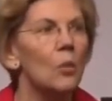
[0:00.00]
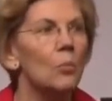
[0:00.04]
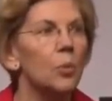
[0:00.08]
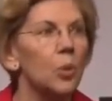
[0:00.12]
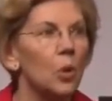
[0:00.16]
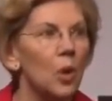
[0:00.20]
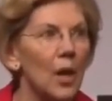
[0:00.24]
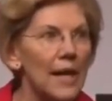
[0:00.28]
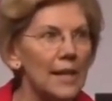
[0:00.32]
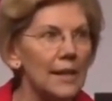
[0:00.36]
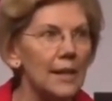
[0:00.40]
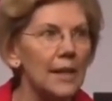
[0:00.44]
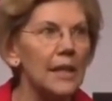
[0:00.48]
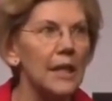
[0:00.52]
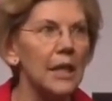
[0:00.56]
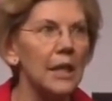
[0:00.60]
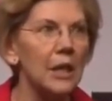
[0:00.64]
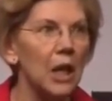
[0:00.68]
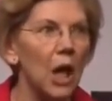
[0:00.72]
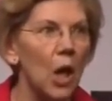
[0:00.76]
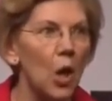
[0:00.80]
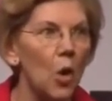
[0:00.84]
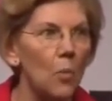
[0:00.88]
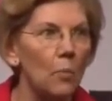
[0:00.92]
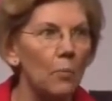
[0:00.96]

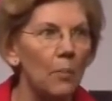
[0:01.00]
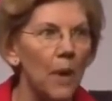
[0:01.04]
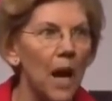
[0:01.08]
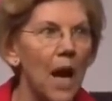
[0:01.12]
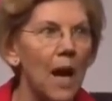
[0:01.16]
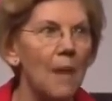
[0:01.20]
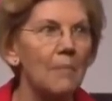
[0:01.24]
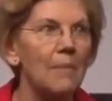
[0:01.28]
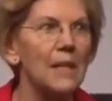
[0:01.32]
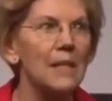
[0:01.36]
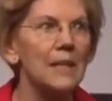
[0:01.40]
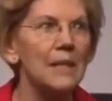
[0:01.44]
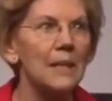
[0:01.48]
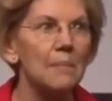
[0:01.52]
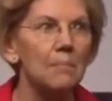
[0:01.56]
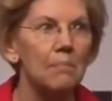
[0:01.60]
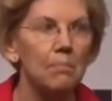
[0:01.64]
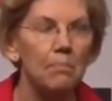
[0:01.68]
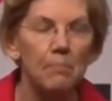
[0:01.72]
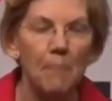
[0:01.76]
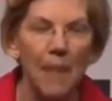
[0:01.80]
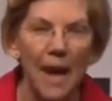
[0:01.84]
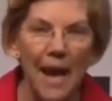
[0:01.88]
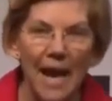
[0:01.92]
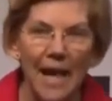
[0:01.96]
President Obama's
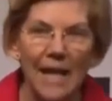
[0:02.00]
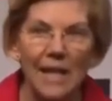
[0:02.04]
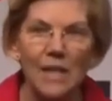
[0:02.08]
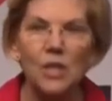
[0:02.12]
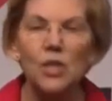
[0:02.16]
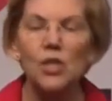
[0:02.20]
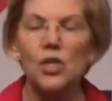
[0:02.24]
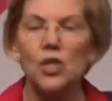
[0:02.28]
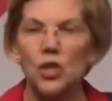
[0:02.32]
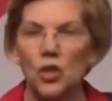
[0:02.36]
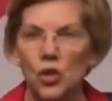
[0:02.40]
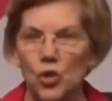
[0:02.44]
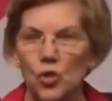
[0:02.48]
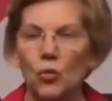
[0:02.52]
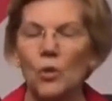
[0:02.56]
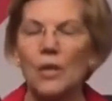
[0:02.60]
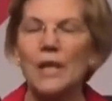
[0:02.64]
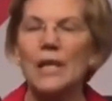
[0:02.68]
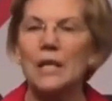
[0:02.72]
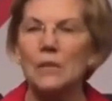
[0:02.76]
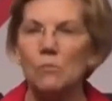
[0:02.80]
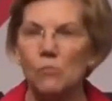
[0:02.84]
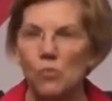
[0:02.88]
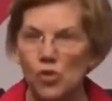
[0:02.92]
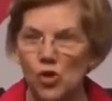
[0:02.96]

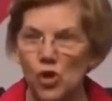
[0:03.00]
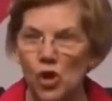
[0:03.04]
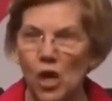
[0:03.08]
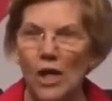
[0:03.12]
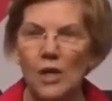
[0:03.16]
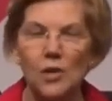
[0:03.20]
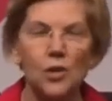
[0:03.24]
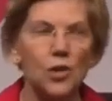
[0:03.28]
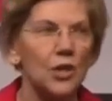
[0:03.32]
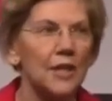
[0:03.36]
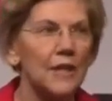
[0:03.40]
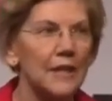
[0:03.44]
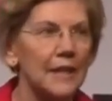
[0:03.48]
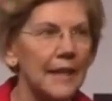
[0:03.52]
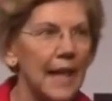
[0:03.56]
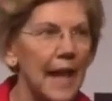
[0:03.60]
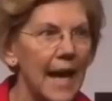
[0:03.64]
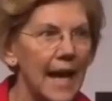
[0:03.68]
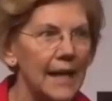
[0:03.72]
mainstream judges